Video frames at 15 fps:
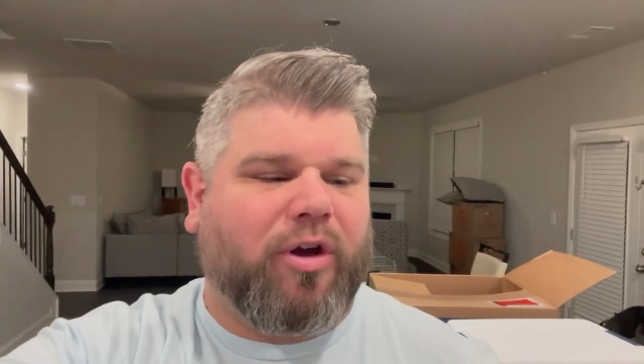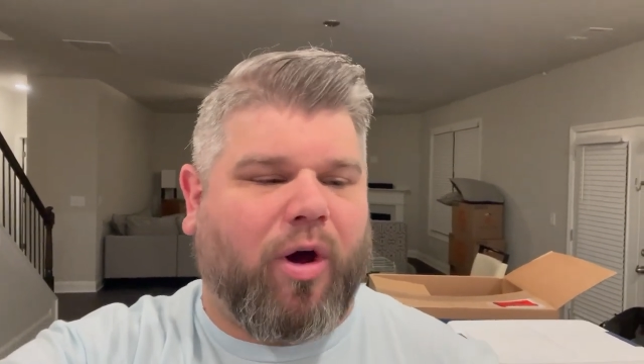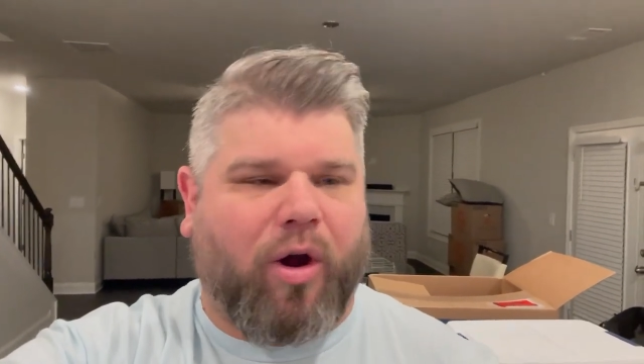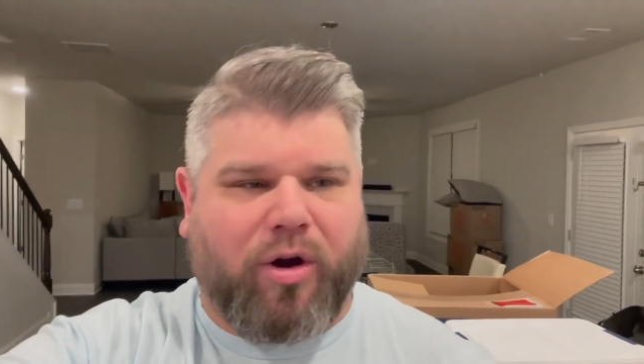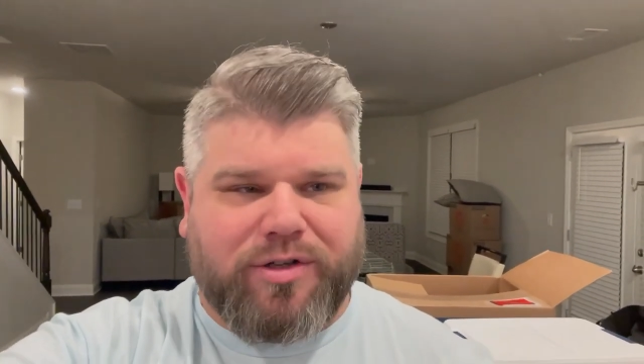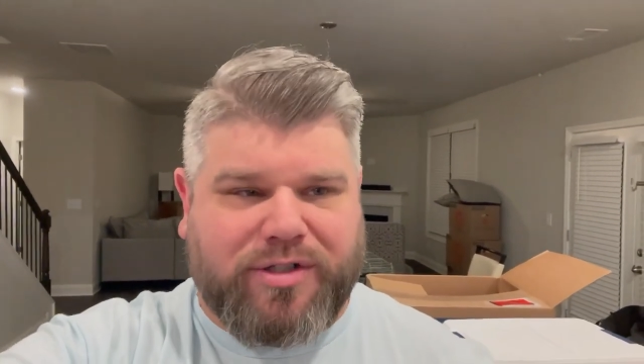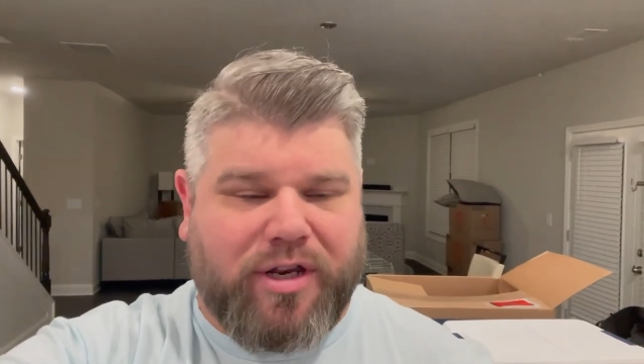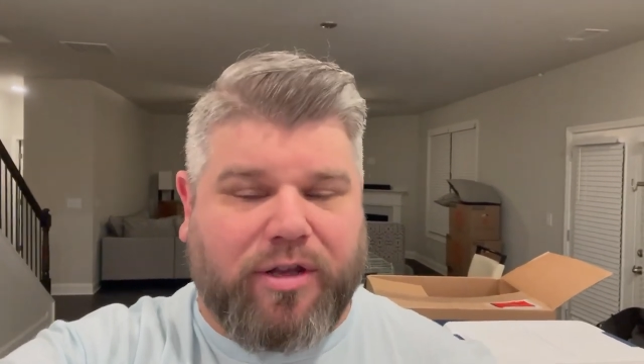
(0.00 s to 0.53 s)

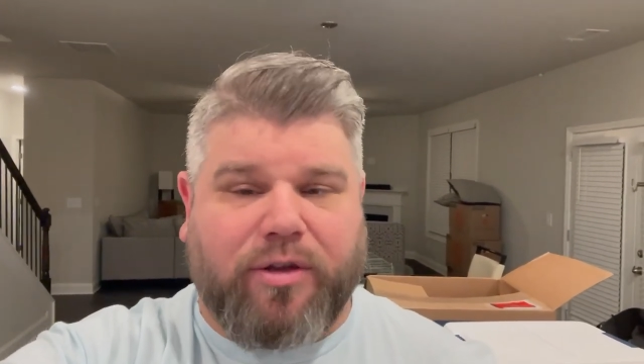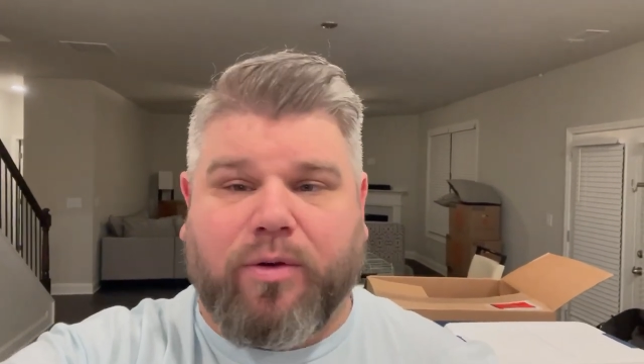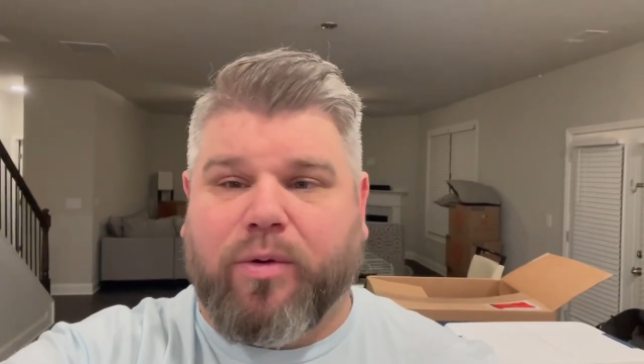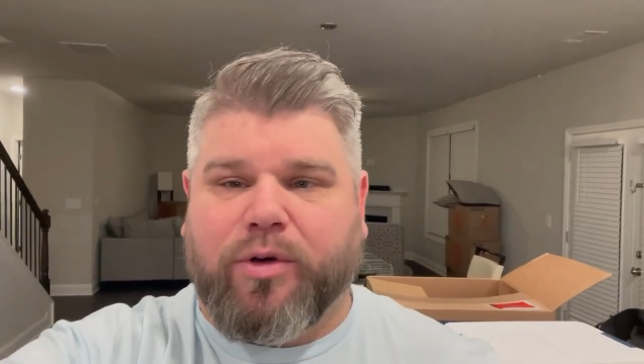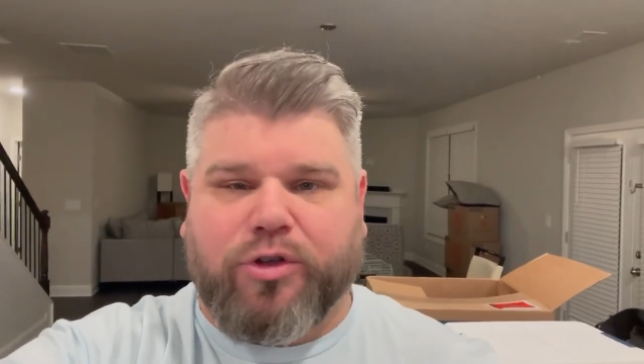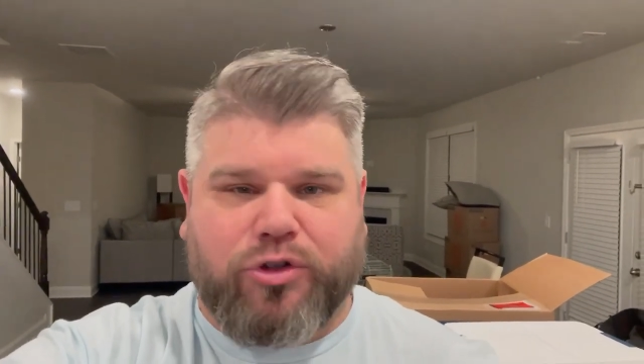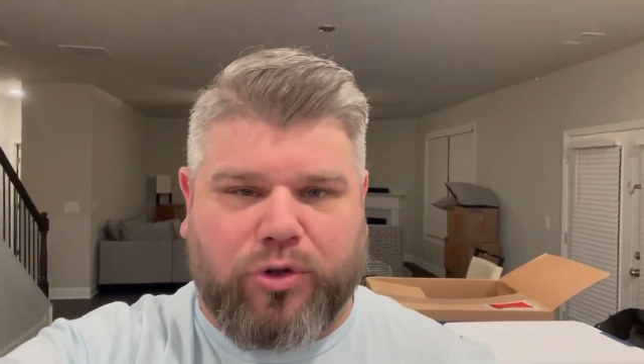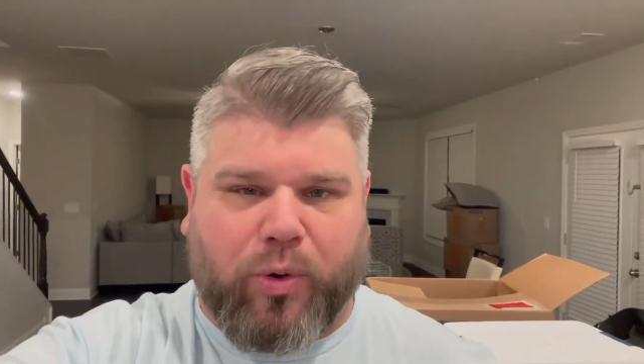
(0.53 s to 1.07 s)
cards that you
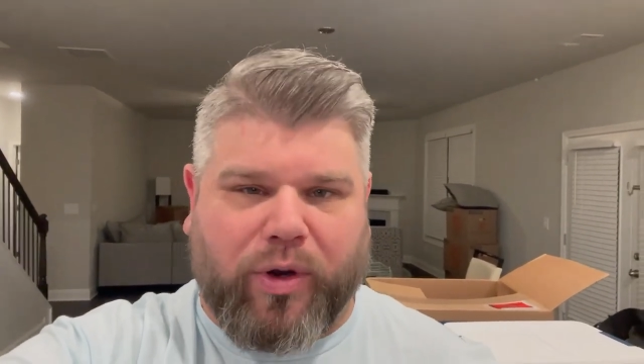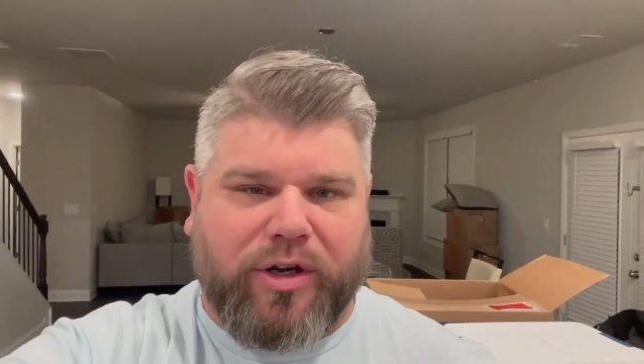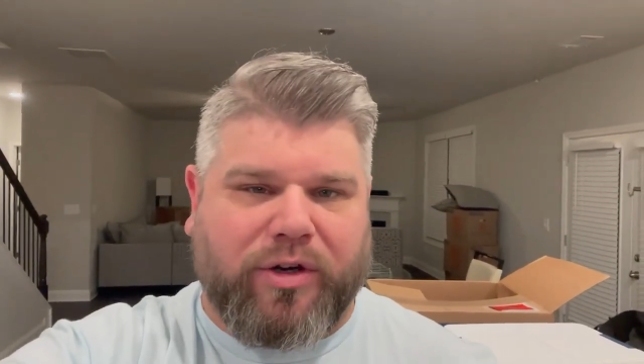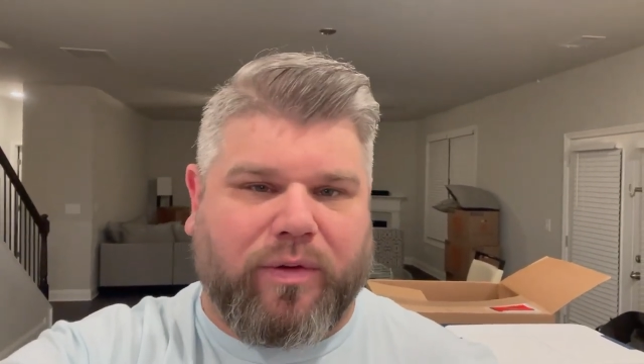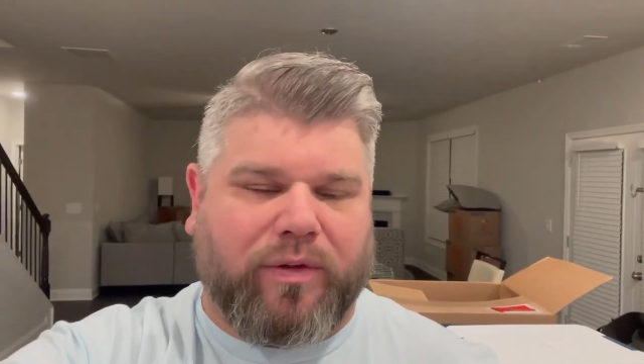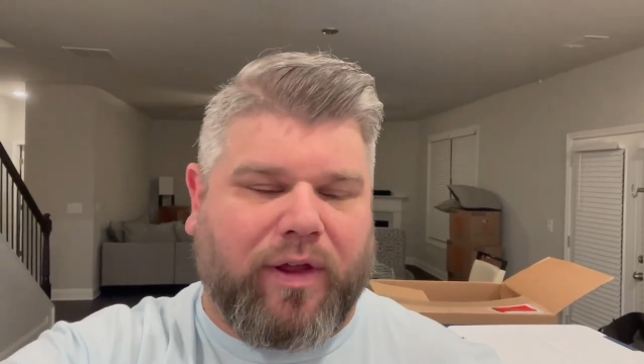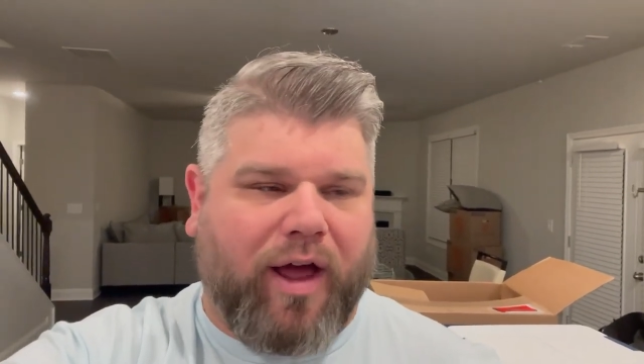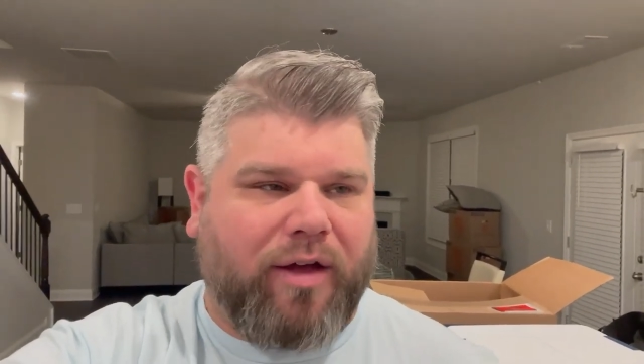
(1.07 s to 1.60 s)
enjoy and
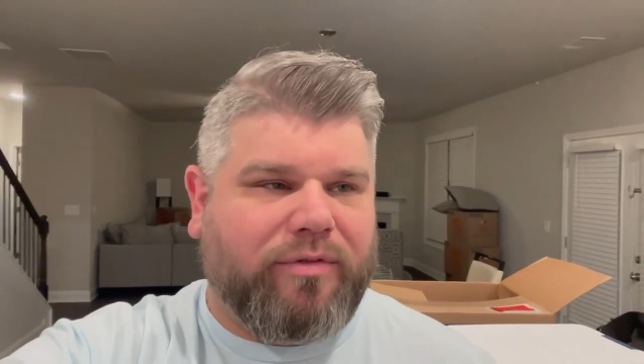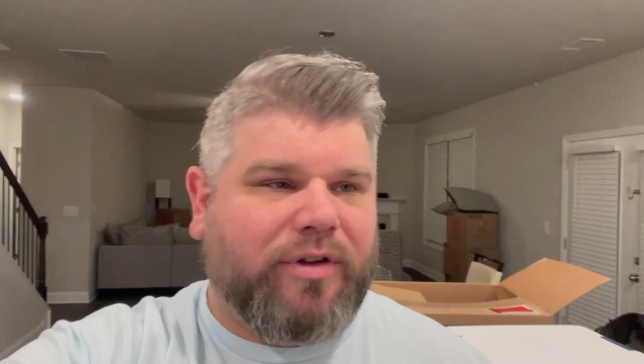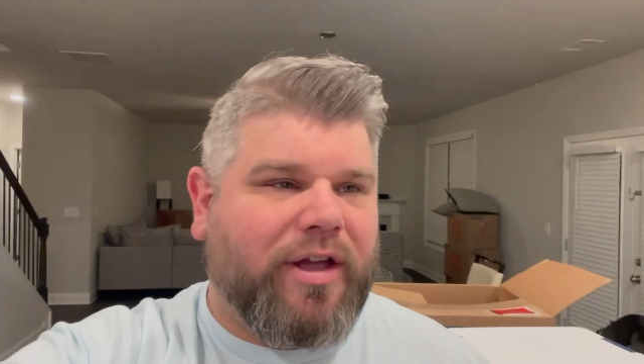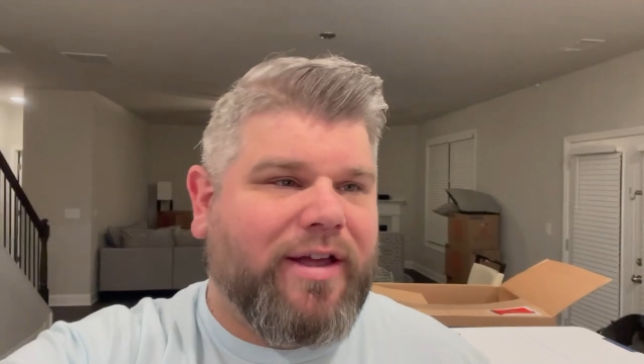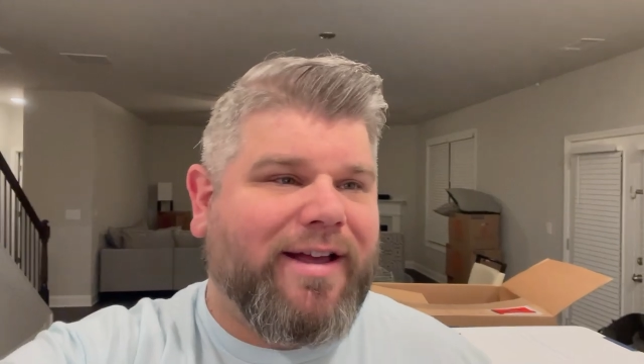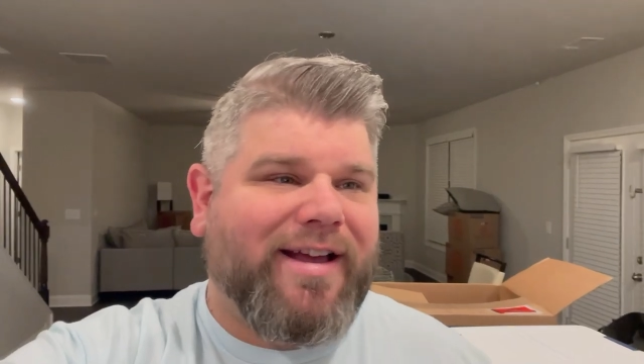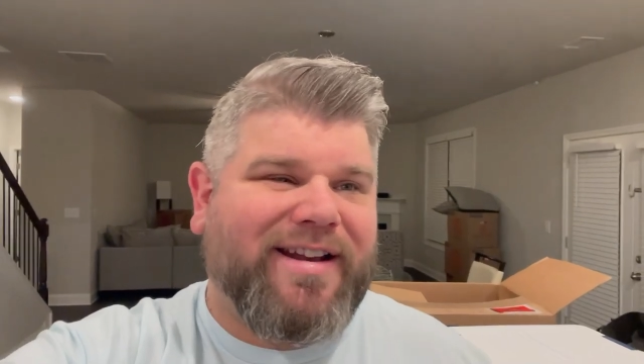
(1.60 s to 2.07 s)
you love.